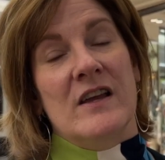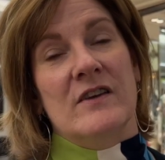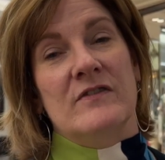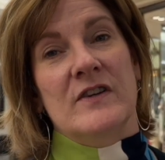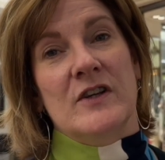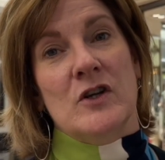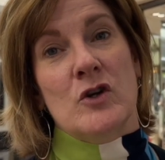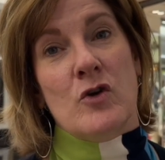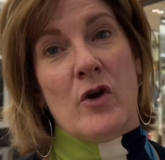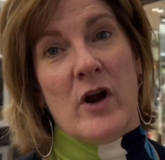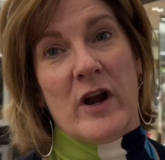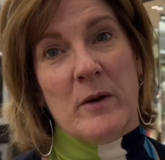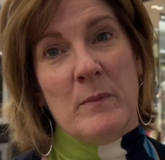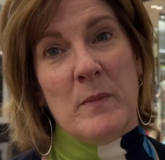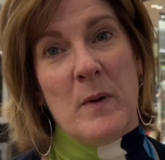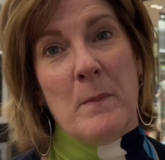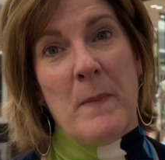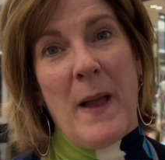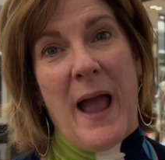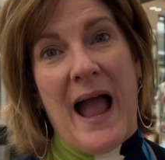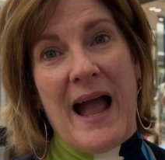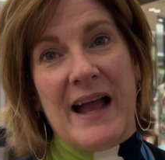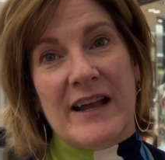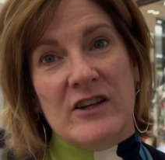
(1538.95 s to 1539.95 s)
of incredible
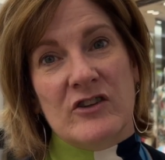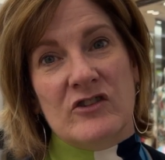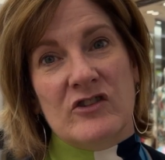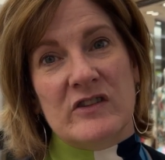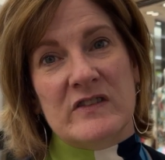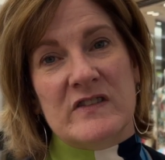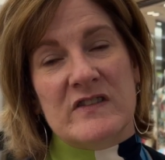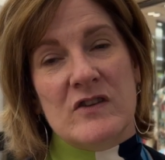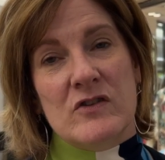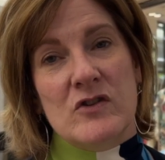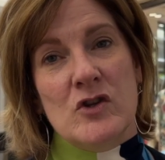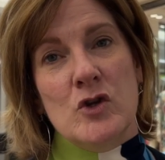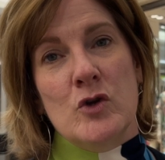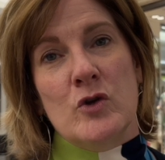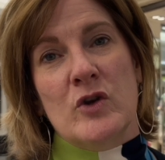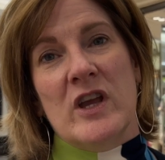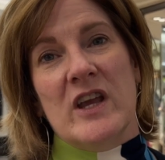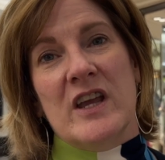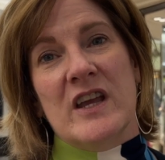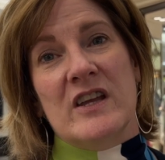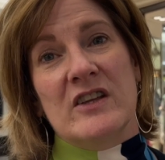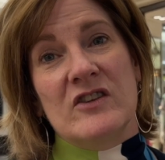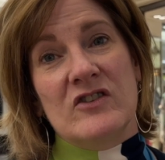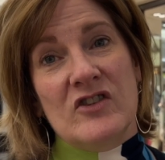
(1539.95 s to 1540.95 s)
packages so that you
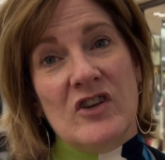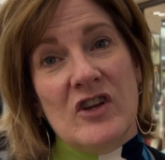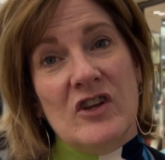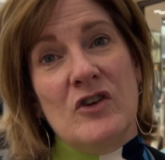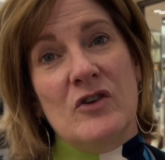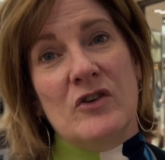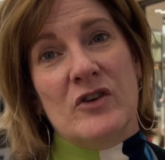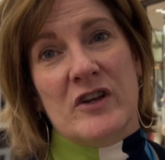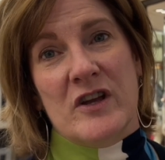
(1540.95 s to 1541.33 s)
can continue